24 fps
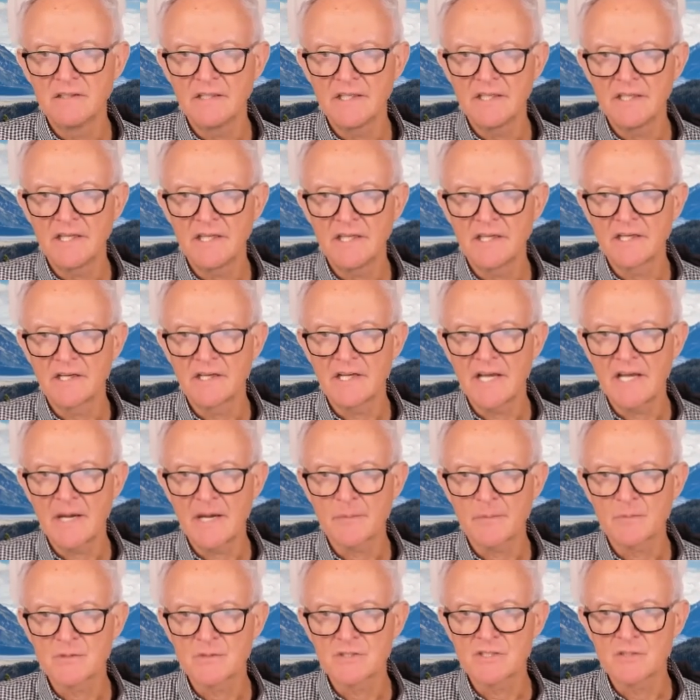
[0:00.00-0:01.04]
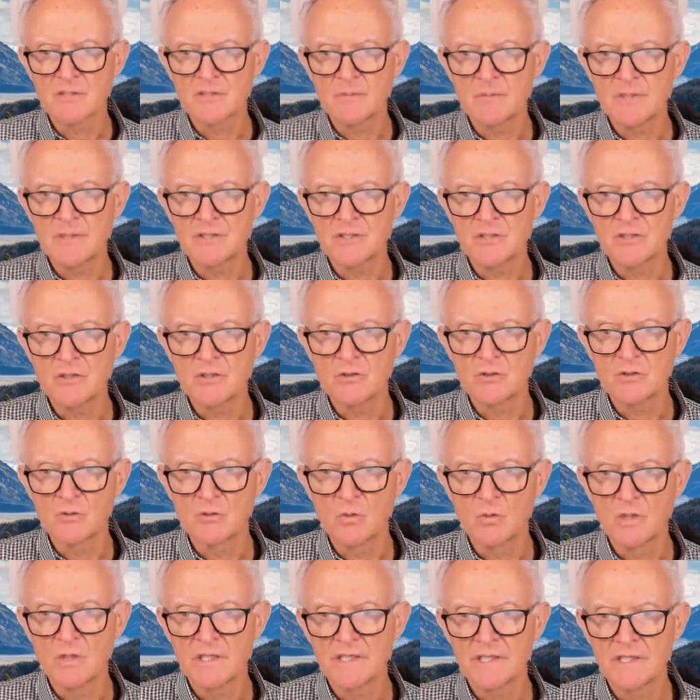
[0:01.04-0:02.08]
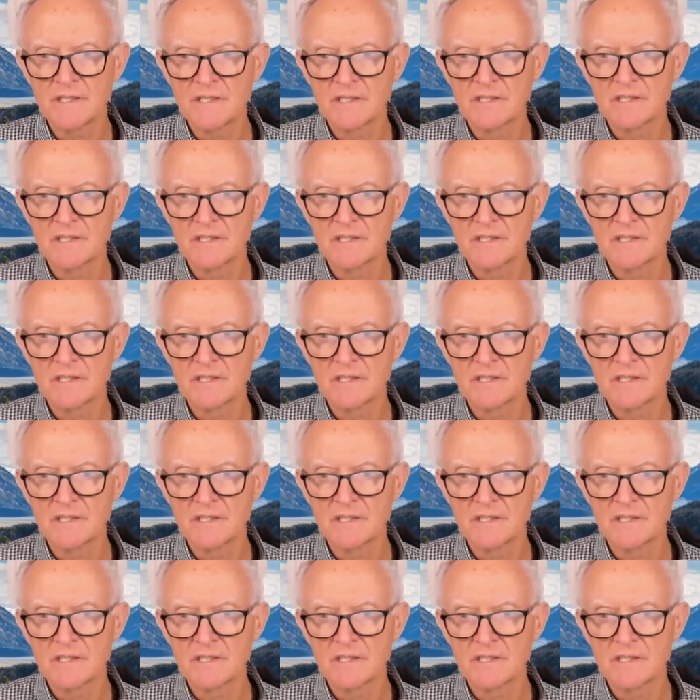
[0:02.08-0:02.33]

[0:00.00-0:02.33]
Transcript: And it happens to be 2 to 1.